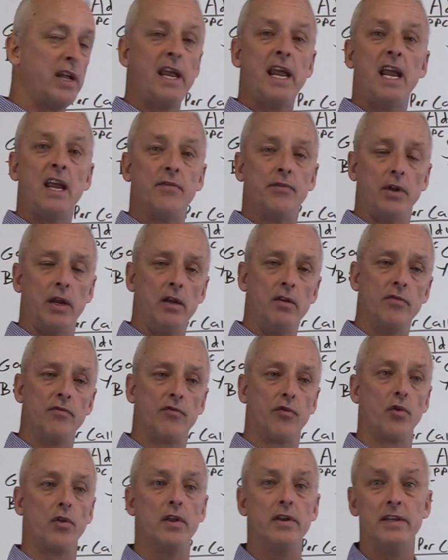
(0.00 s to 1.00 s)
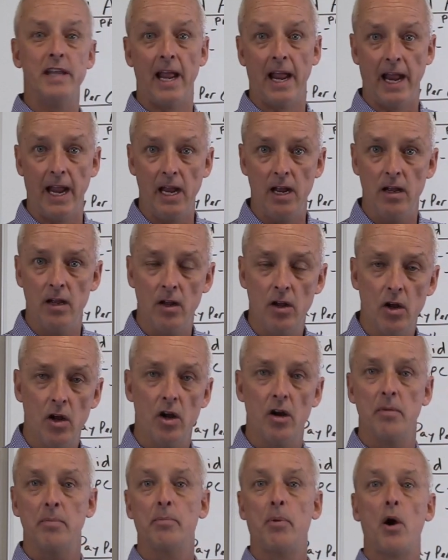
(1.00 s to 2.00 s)
evening for the day,
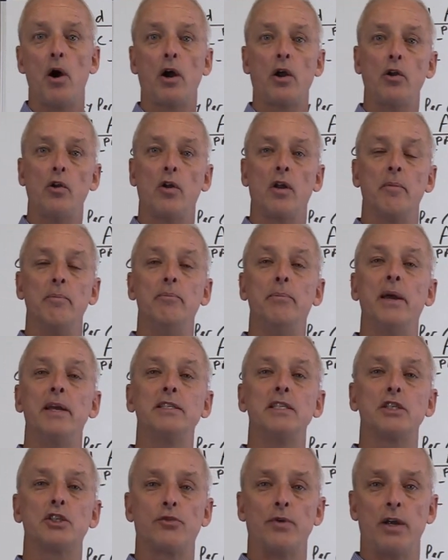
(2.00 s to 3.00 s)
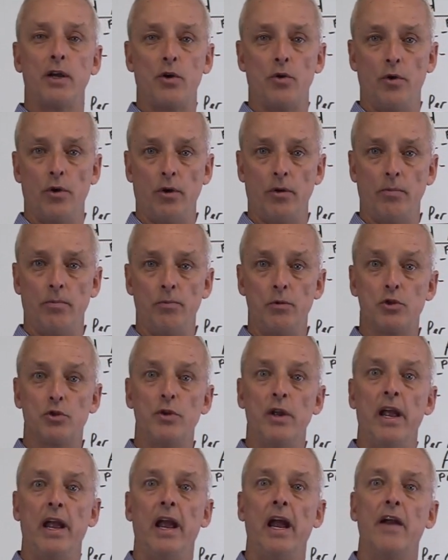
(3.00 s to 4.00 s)
park it on a busy street corner
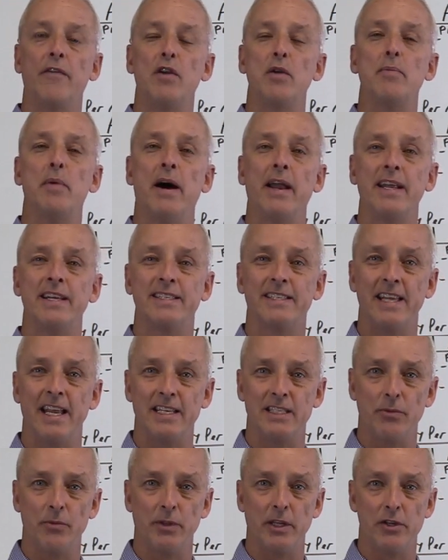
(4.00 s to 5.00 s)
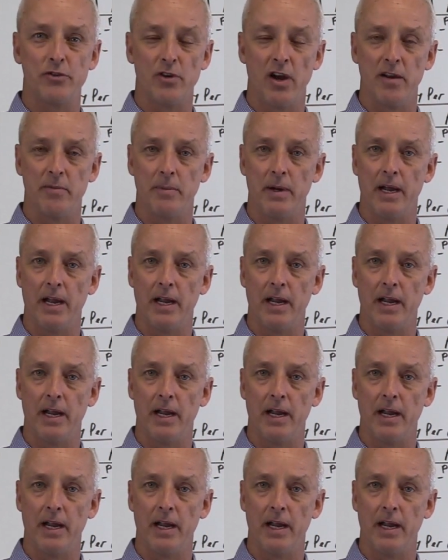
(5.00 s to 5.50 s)
so everybody sees you drive.